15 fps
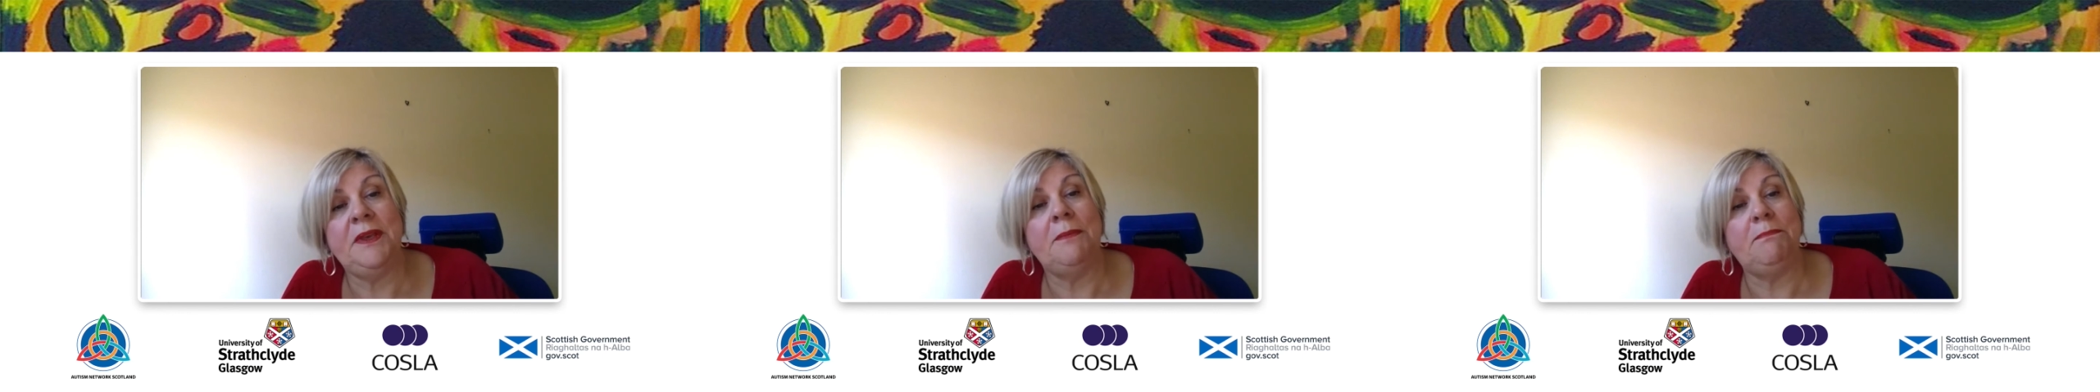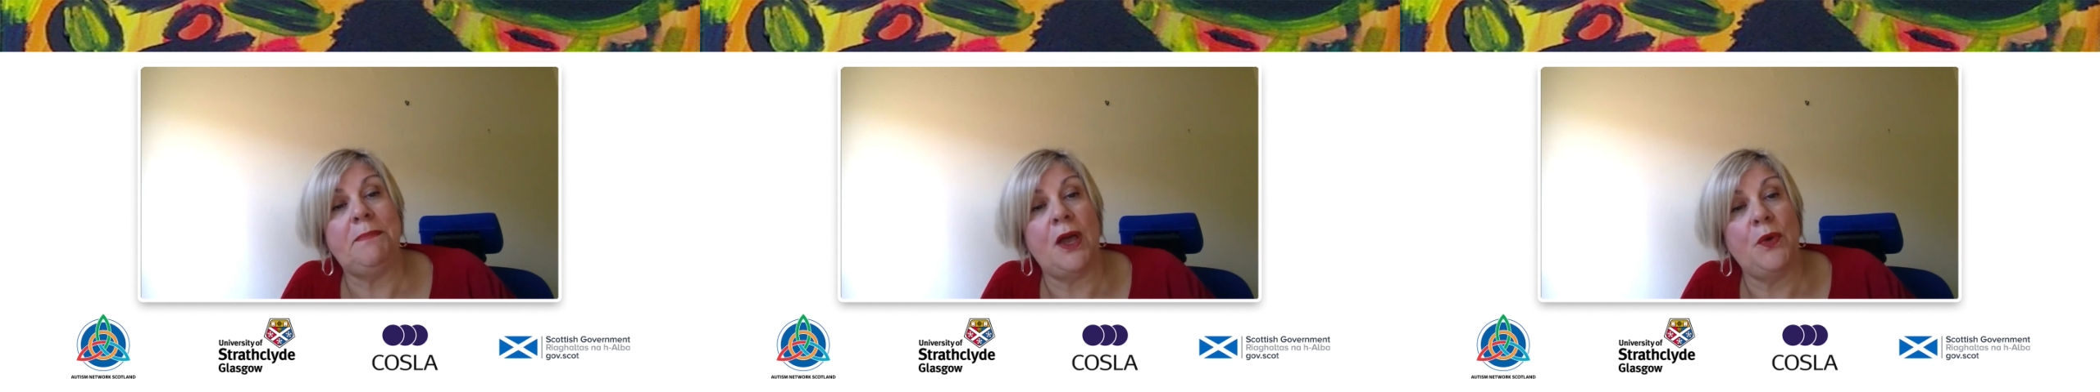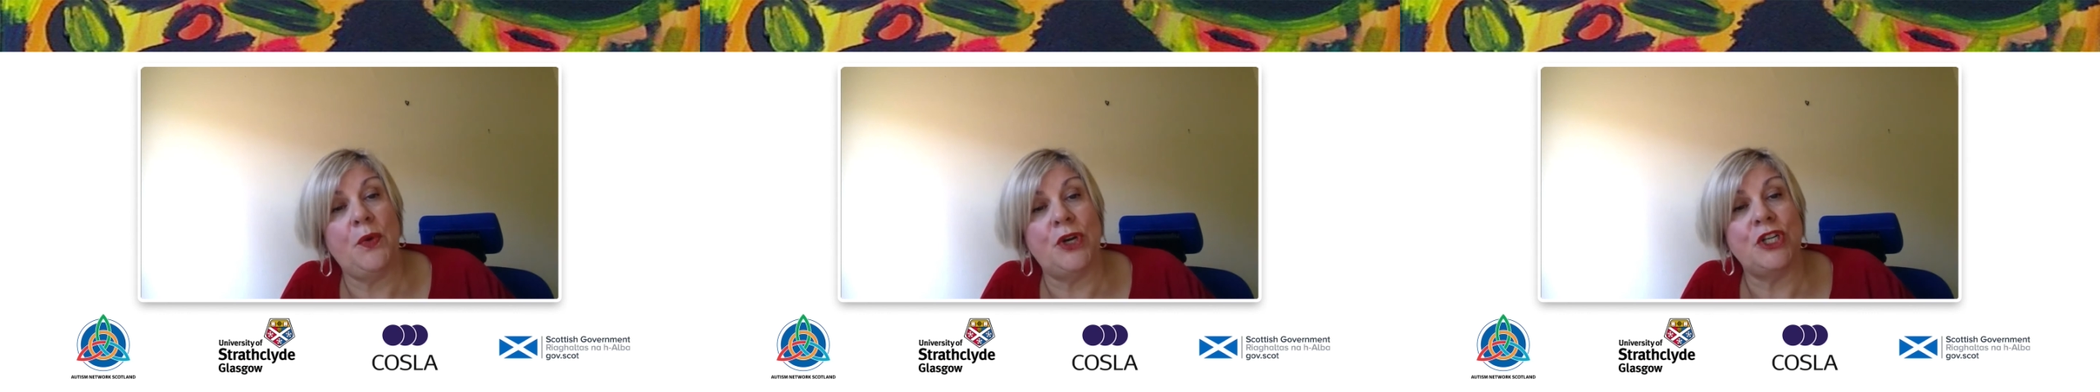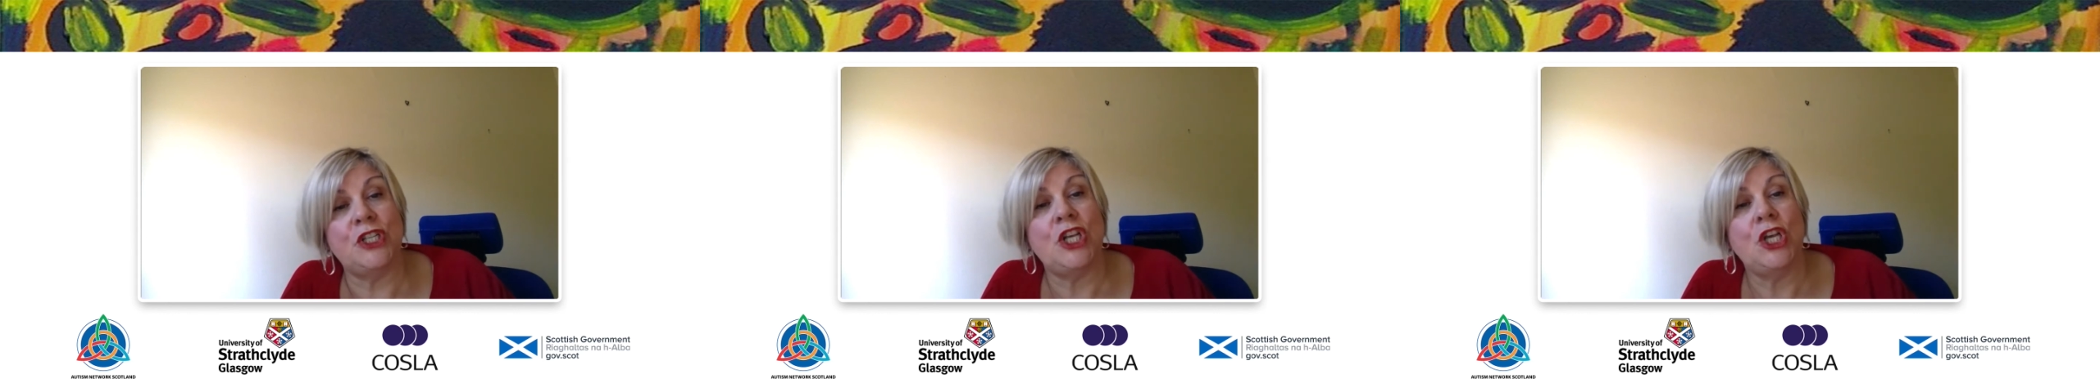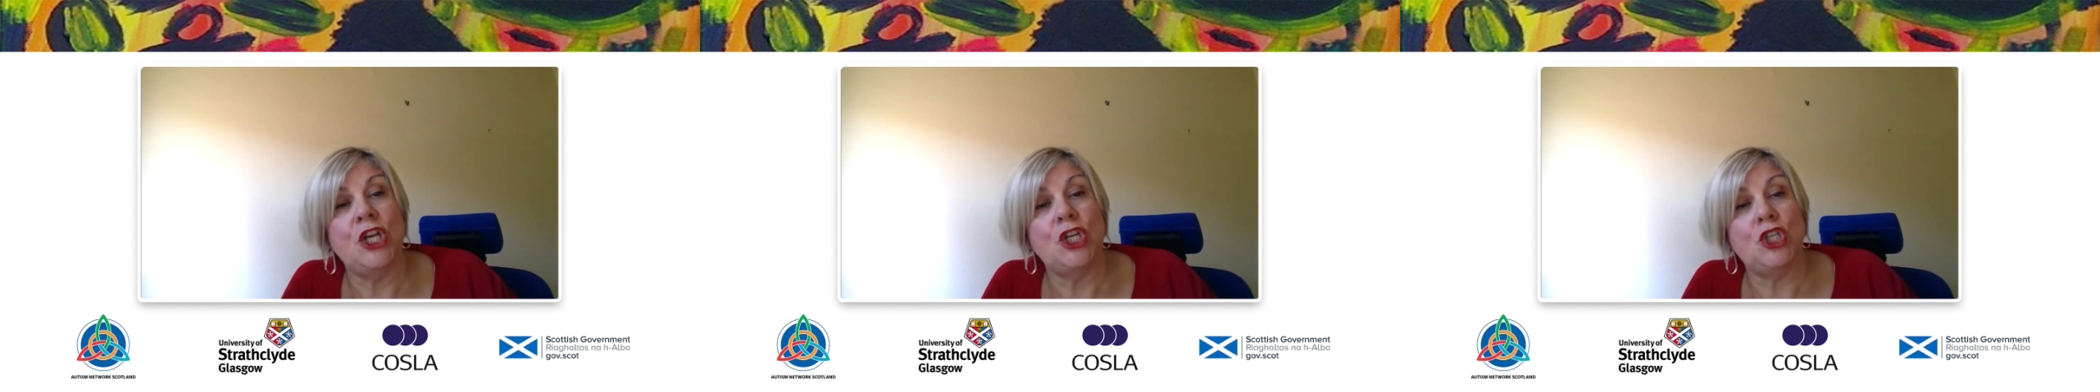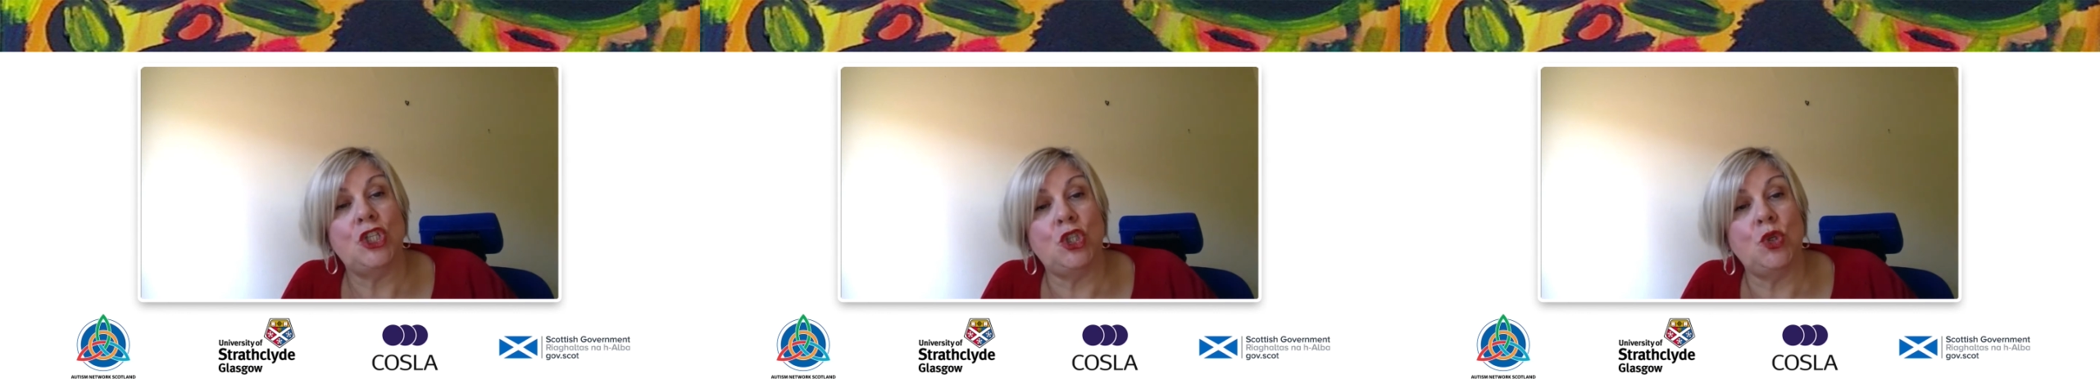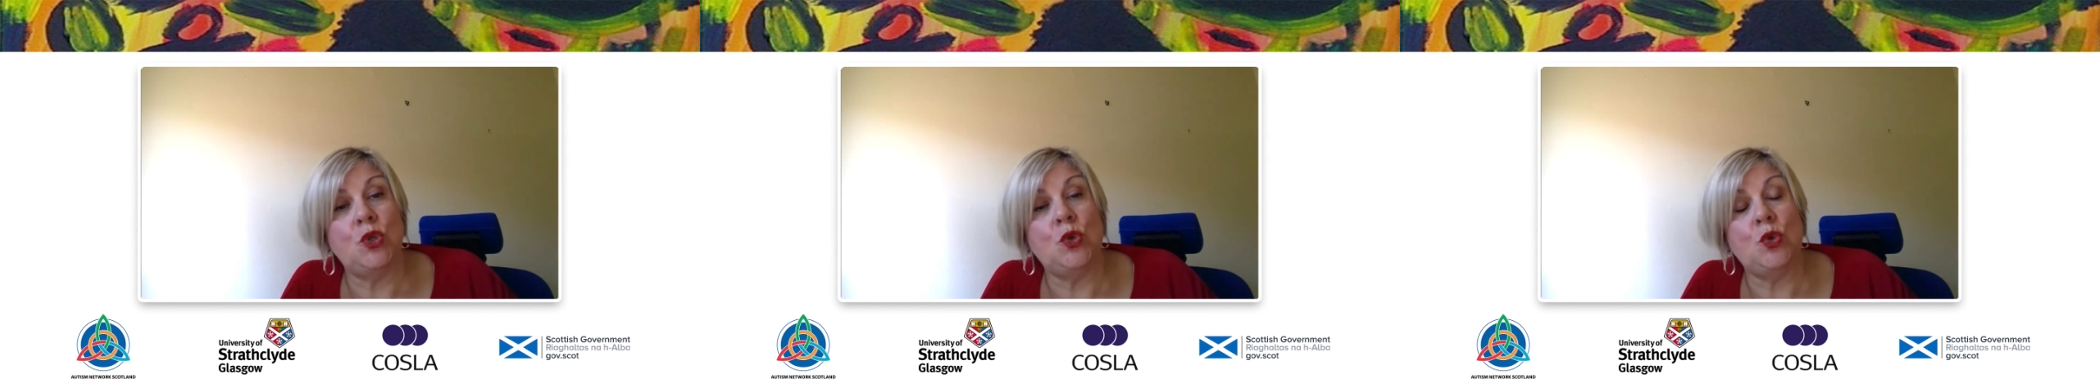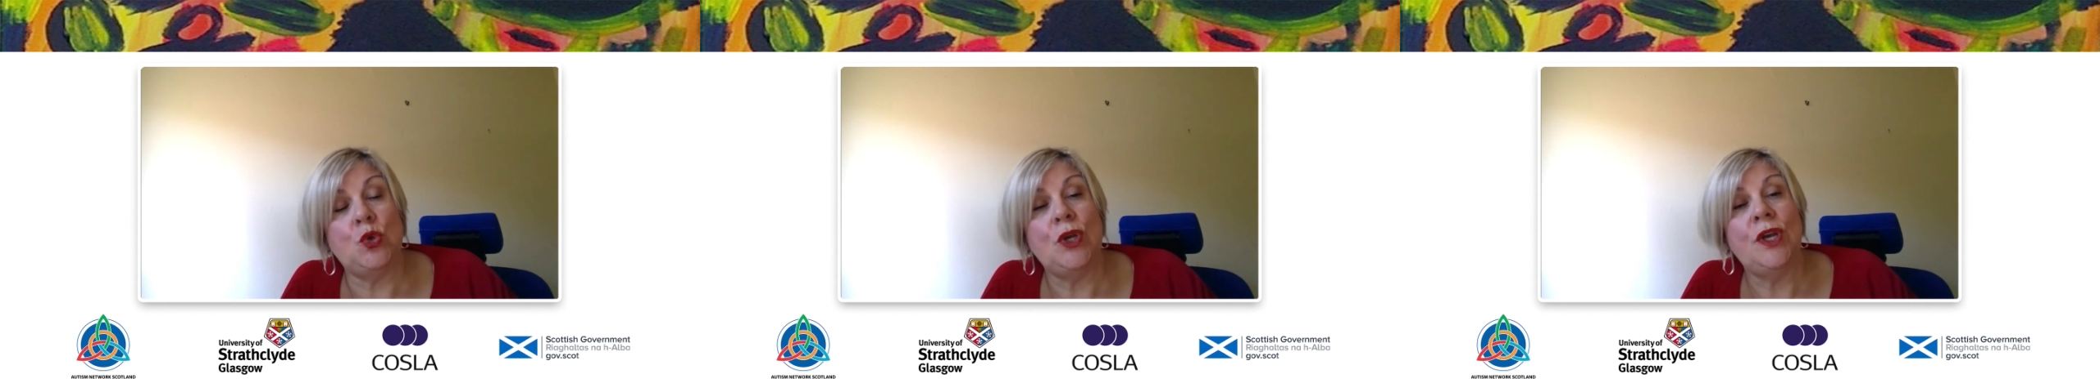be empowered
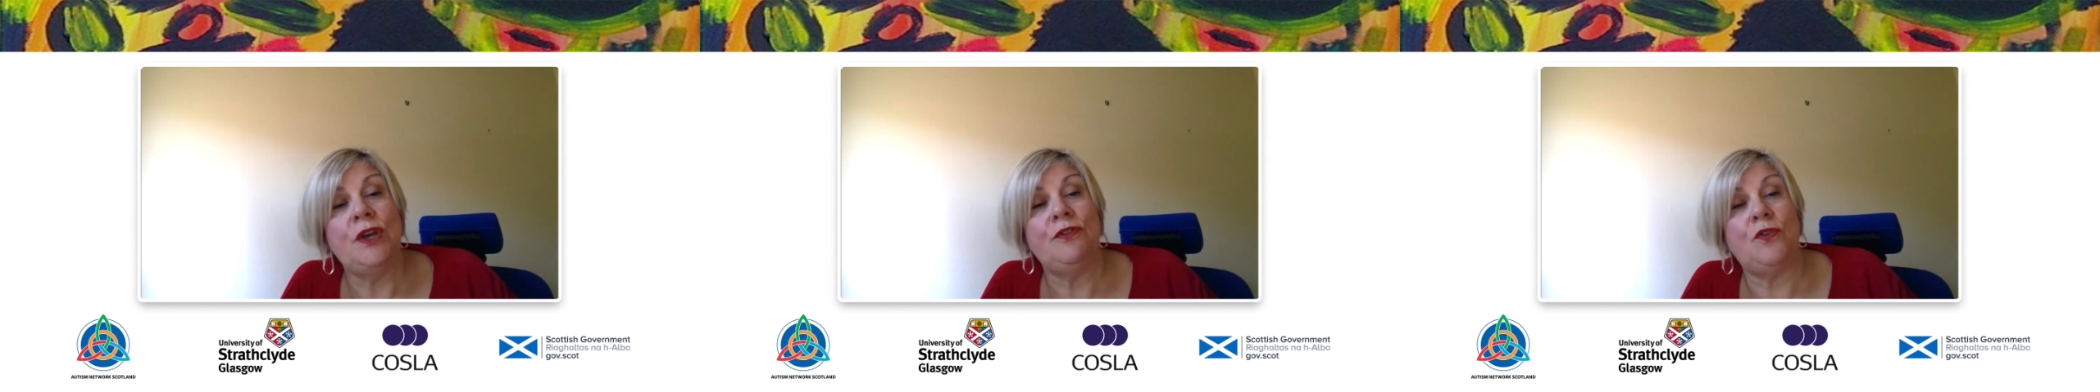to